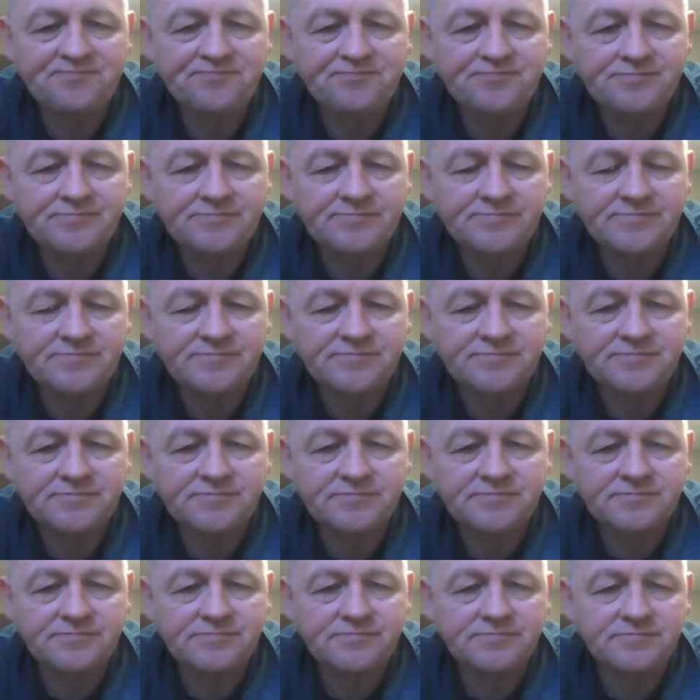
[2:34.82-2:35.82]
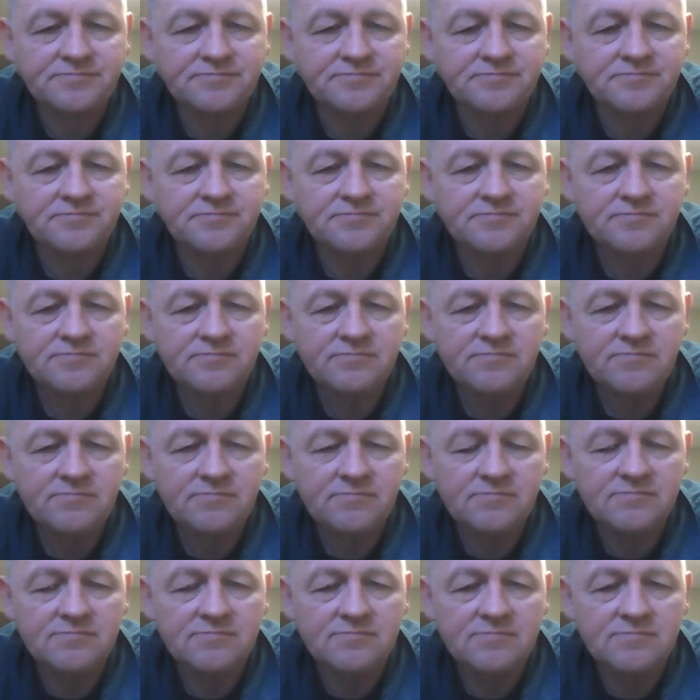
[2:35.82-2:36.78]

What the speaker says: Nobody speaks.